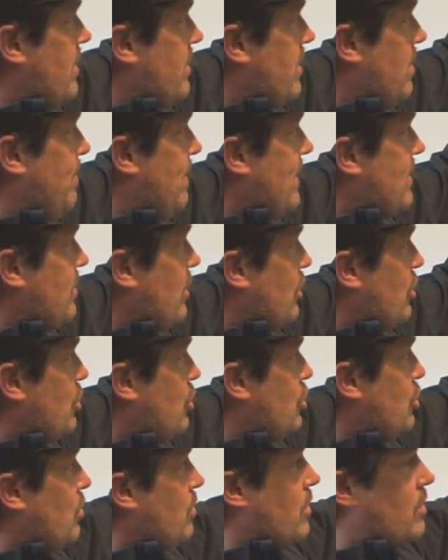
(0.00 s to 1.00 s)
to basically
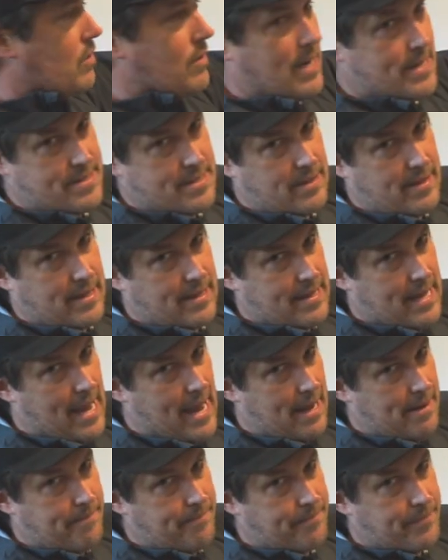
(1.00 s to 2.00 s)
shoot across it like
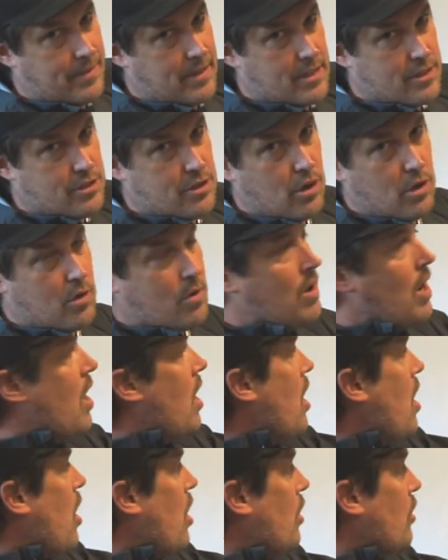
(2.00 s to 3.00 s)
that. So
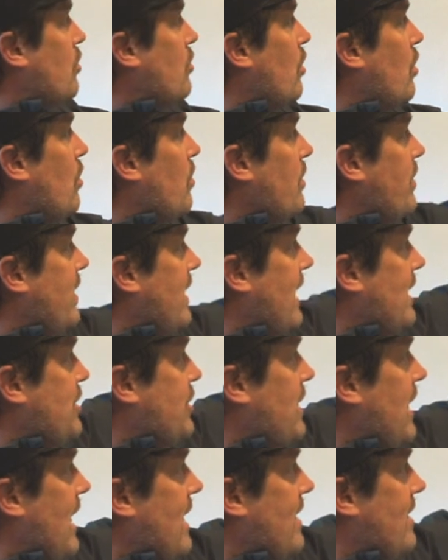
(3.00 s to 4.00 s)
Our goal with
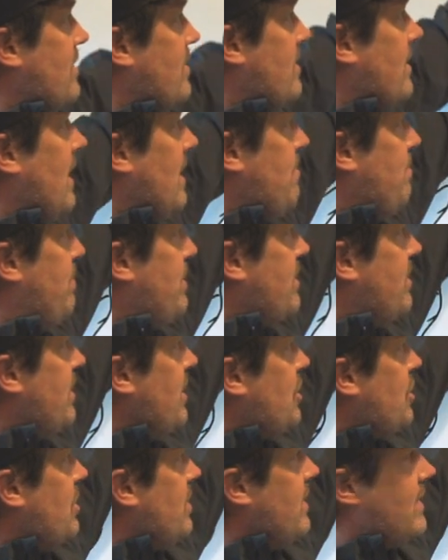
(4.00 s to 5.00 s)
catching eddies is, again,
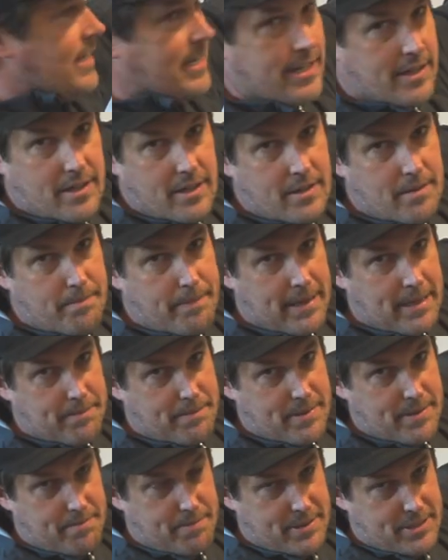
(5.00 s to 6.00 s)
position here, being
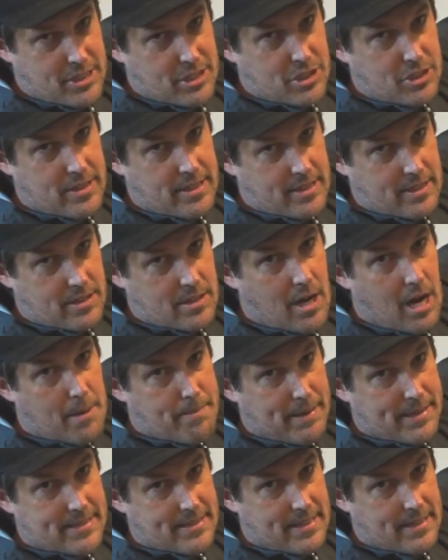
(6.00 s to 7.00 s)
positioned to the
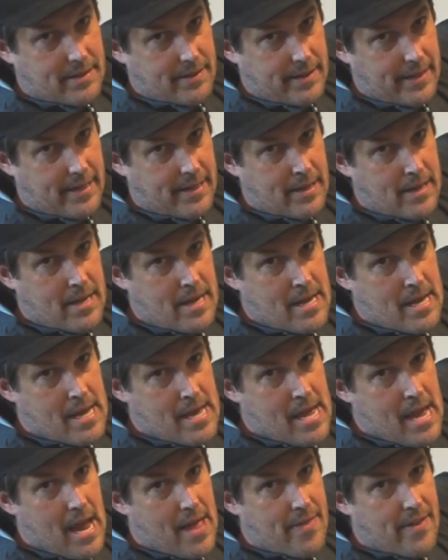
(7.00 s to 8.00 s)
top ideally,
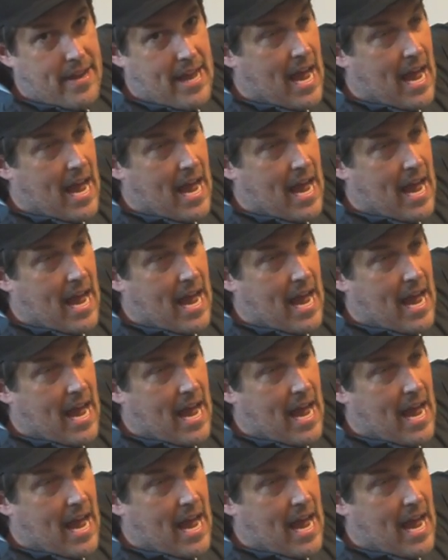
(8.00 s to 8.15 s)
and then